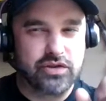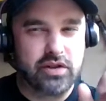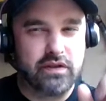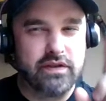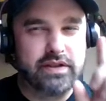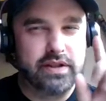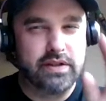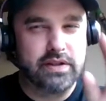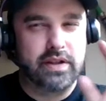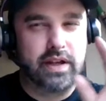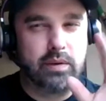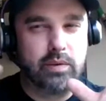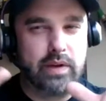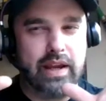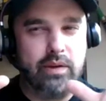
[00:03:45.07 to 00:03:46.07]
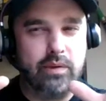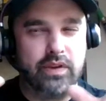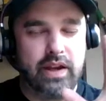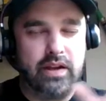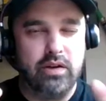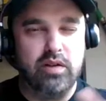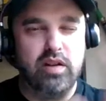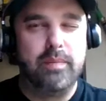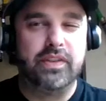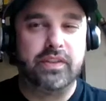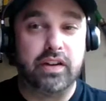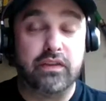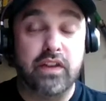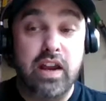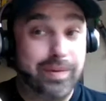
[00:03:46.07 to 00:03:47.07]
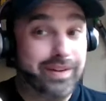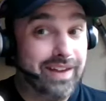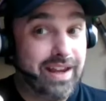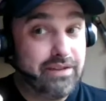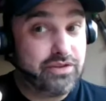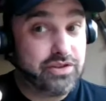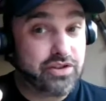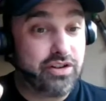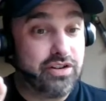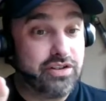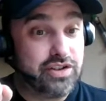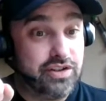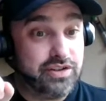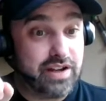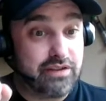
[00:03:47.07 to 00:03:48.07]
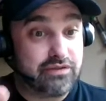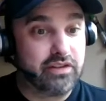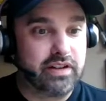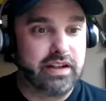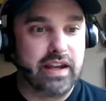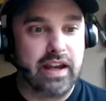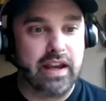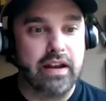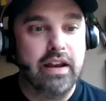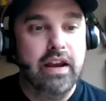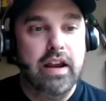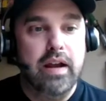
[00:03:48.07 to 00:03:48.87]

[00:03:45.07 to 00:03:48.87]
services like with AUM and stuff, but life insurance, you definitely can.